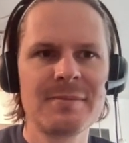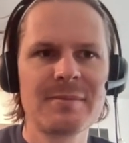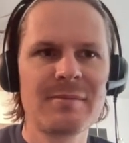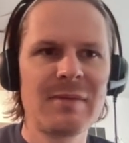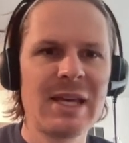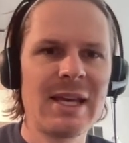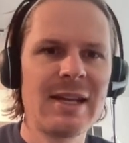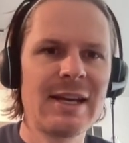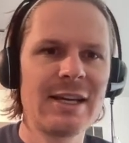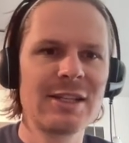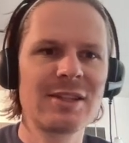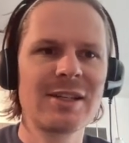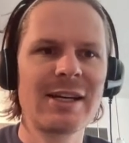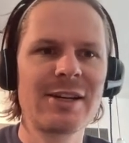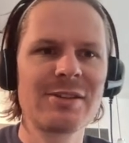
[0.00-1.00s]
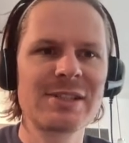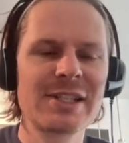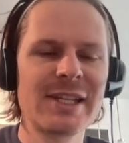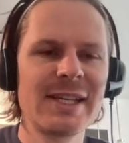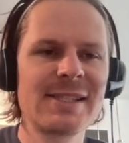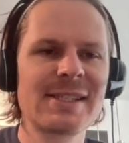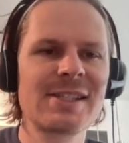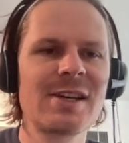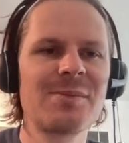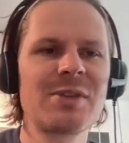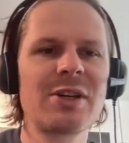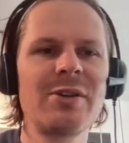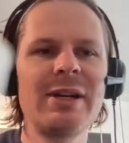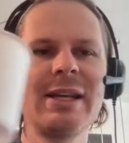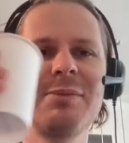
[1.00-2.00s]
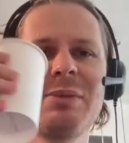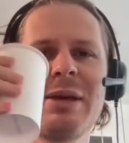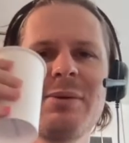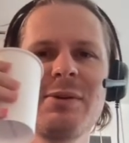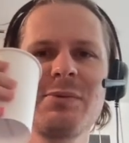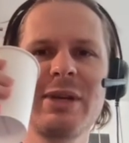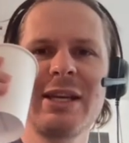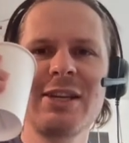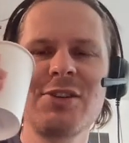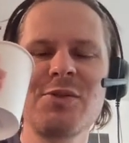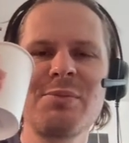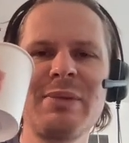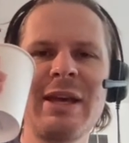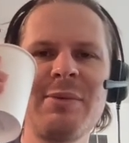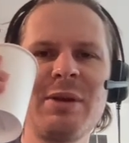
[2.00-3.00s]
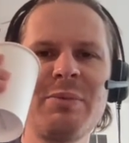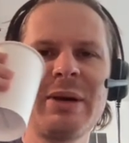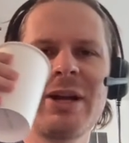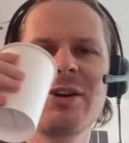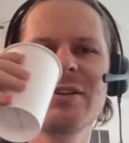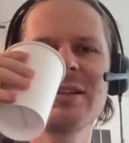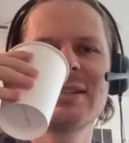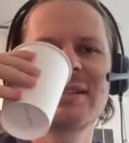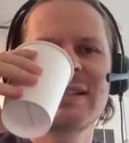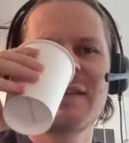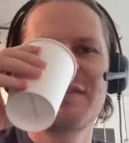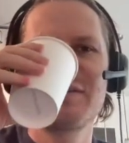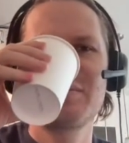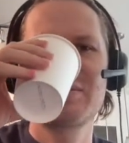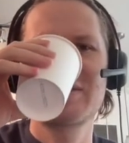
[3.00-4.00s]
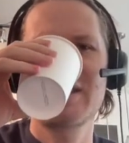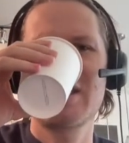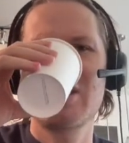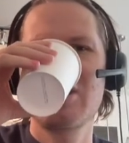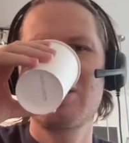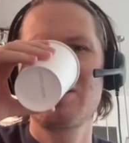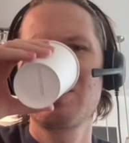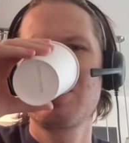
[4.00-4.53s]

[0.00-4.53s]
Man, I thought I was going to get stumped already. Maybe we could do maybe better than 70% here.